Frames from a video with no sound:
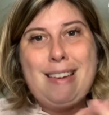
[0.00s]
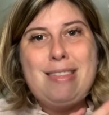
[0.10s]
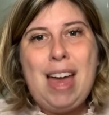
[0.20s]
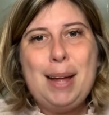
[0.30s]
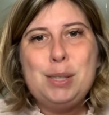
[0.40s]

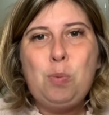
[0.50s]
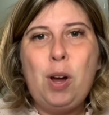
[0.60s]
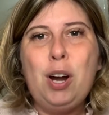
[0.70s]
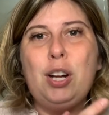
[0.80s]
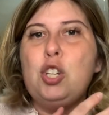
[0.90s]
That's what
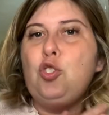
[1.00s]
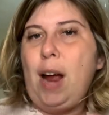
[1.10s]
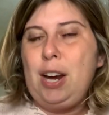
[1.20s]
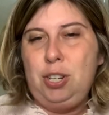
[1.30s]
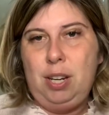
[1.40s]
our
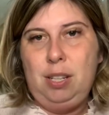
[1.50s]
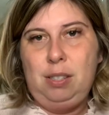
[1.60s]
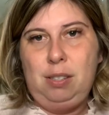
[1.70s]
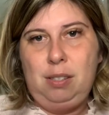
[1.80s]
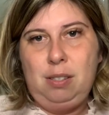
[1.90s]
contraction
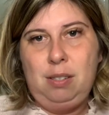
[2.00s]
is.